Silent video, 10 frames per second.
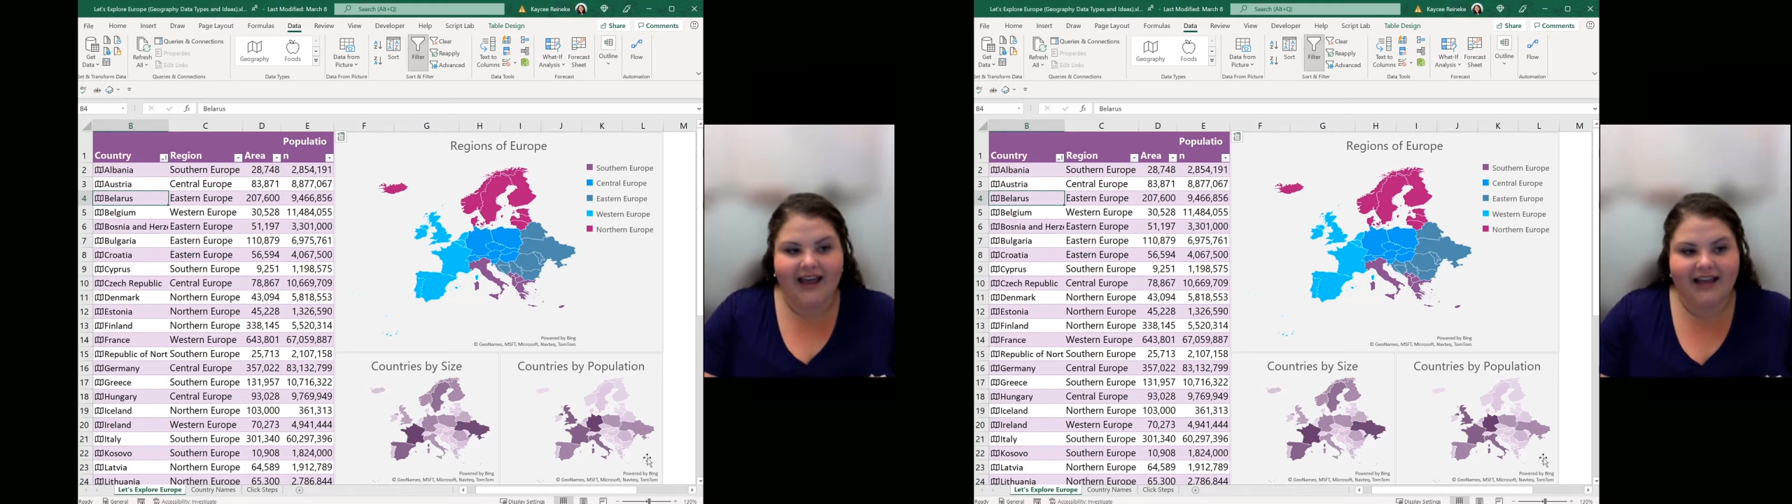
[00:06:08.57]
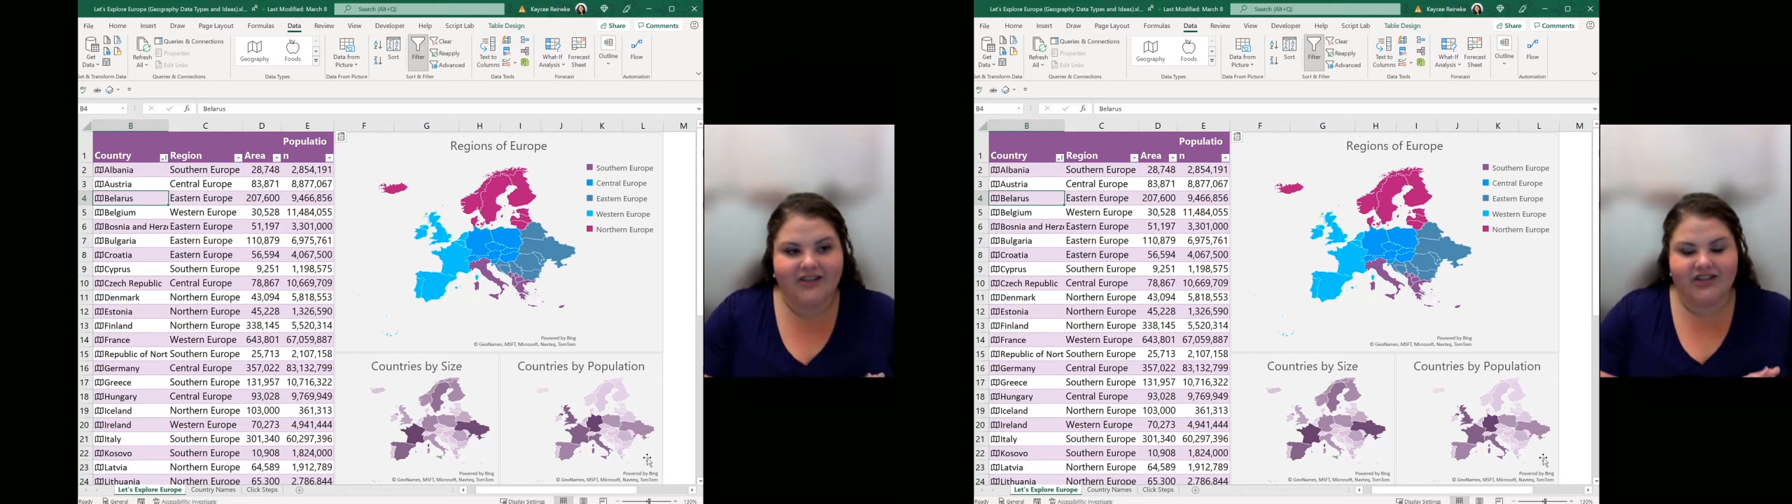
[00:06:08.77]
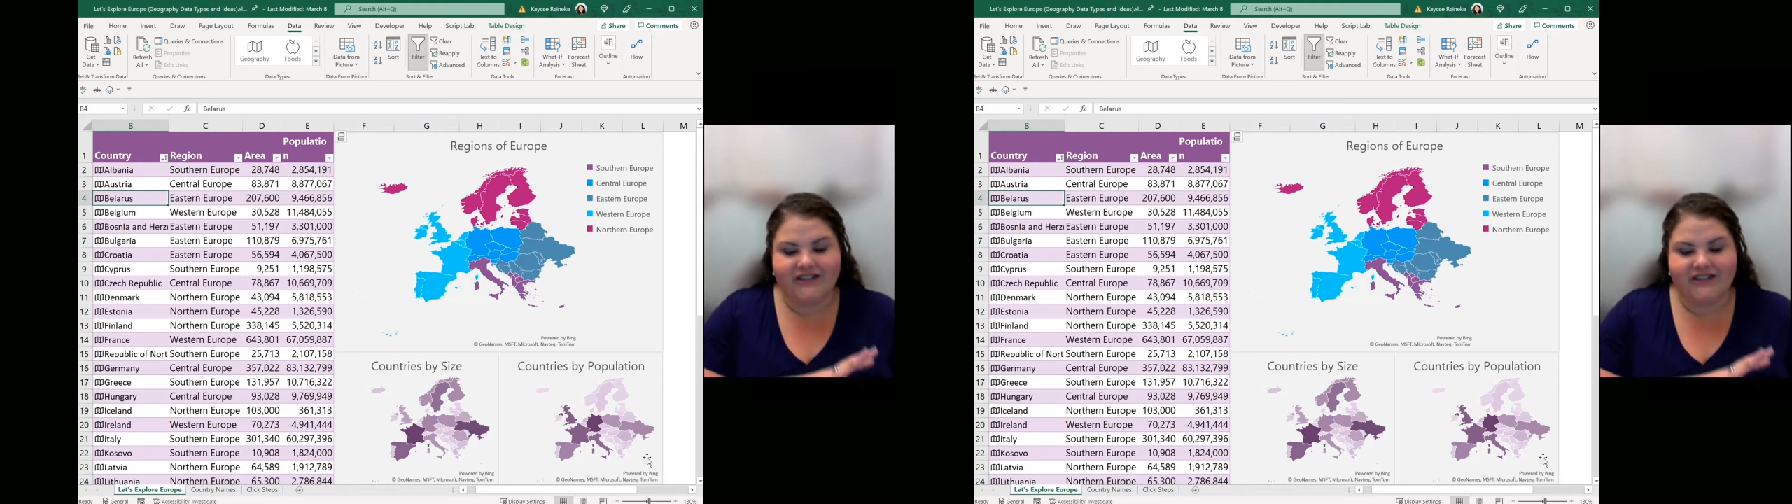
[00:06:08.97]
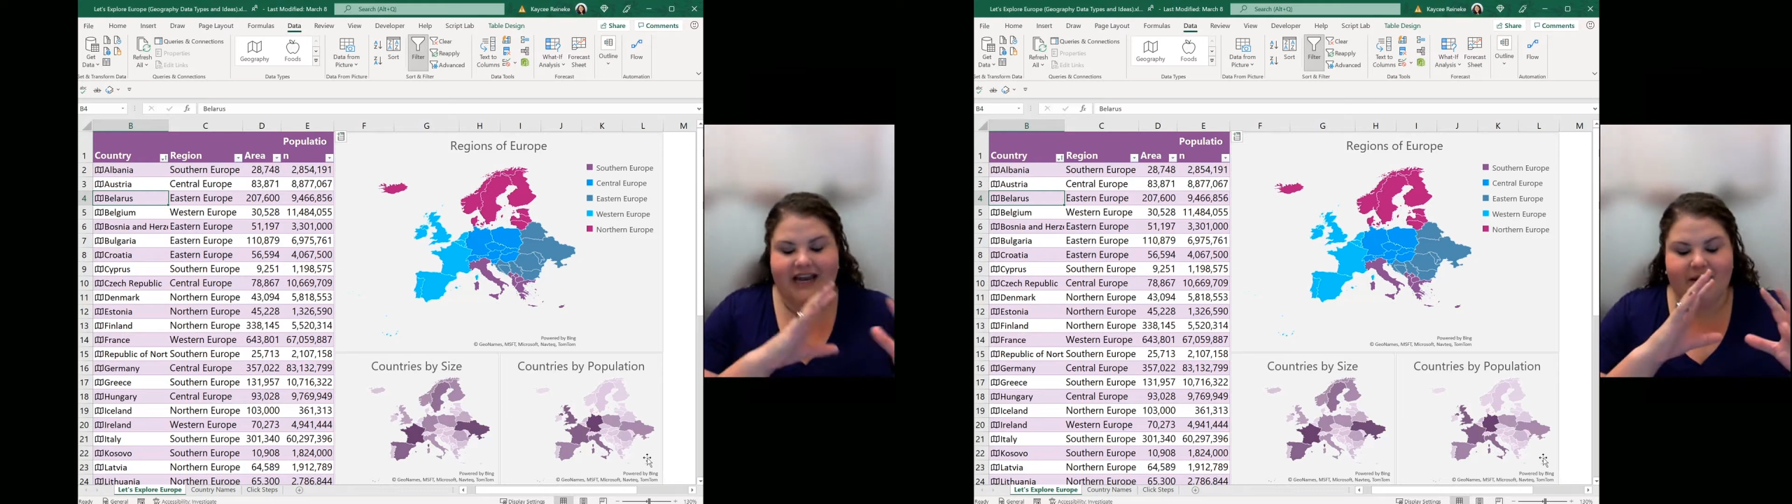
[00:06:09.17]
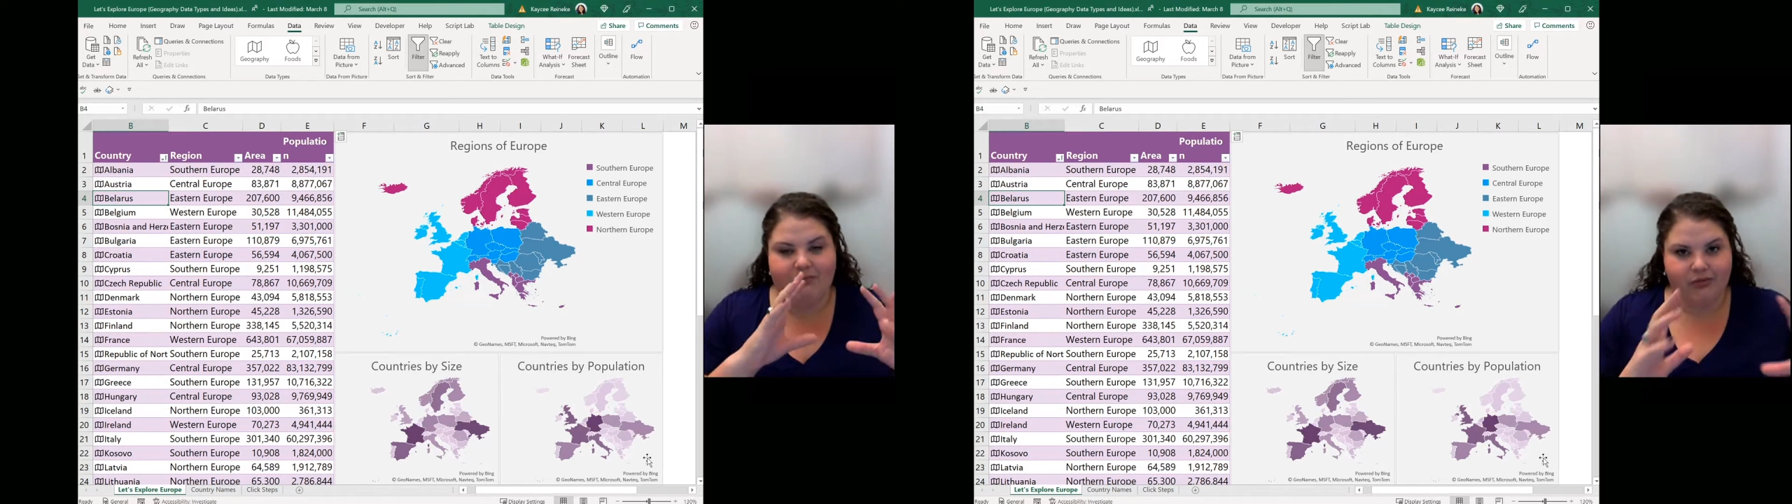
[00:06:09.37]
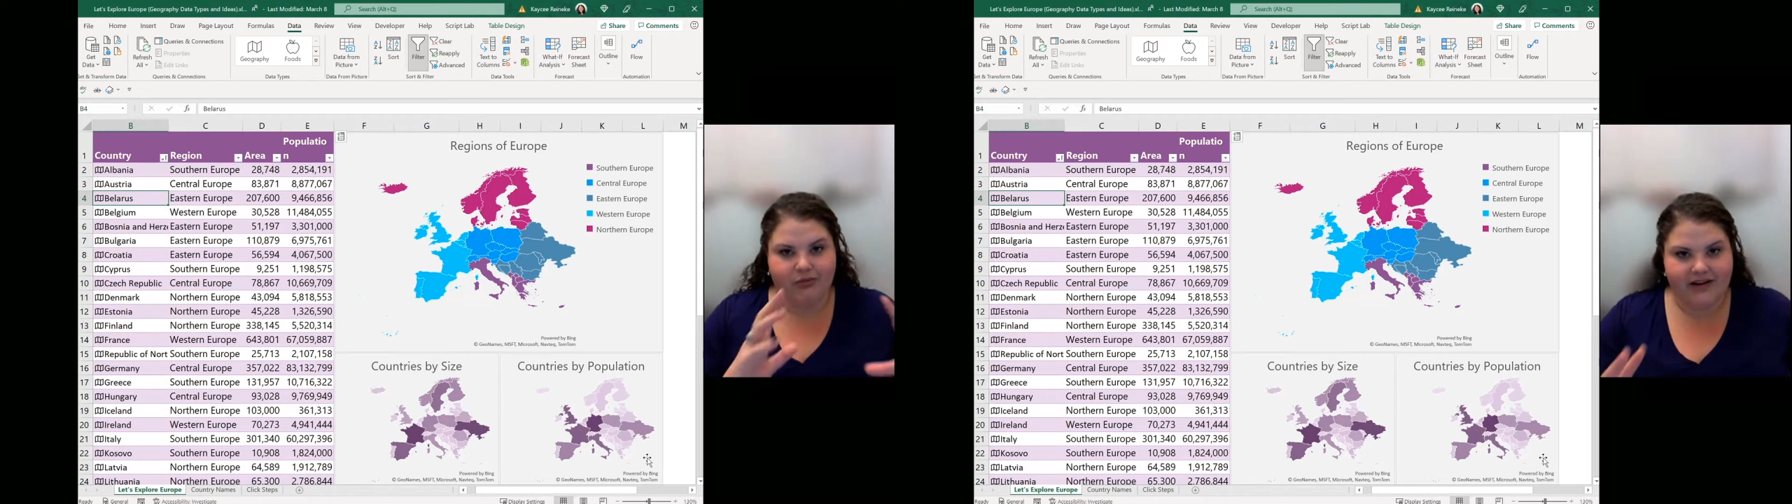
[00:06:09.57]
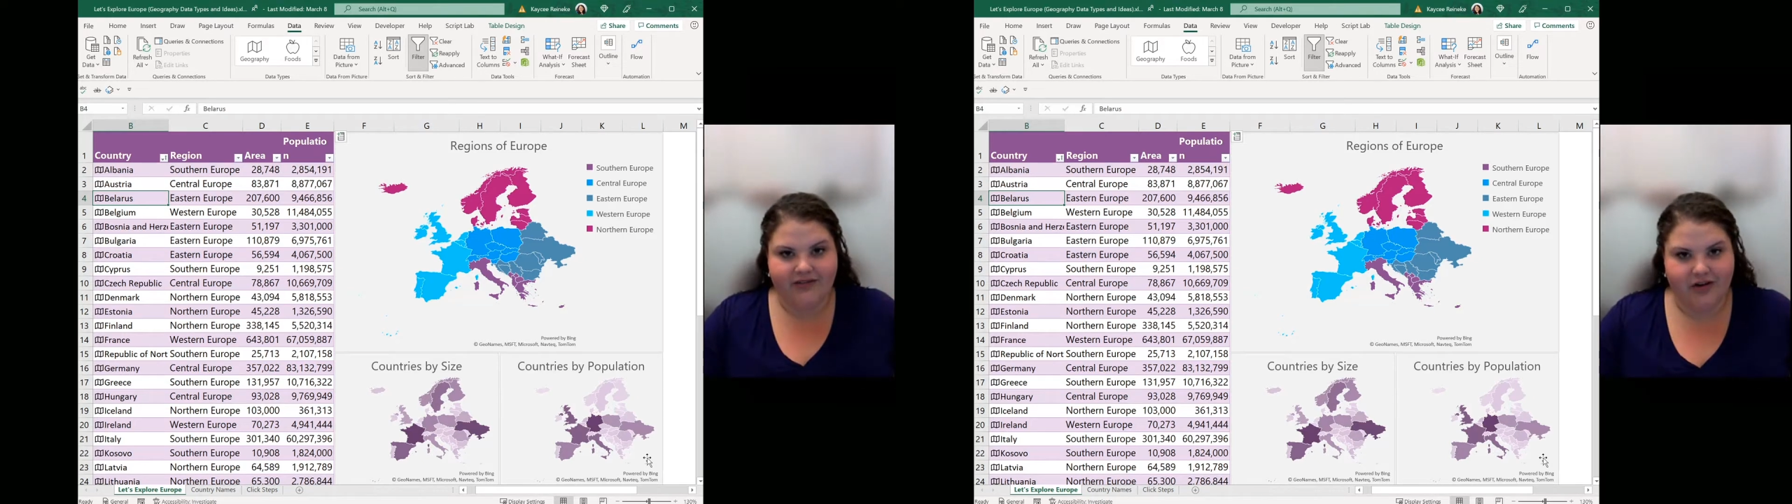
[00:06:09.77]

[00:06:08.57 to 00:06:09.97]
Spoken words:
is just a brief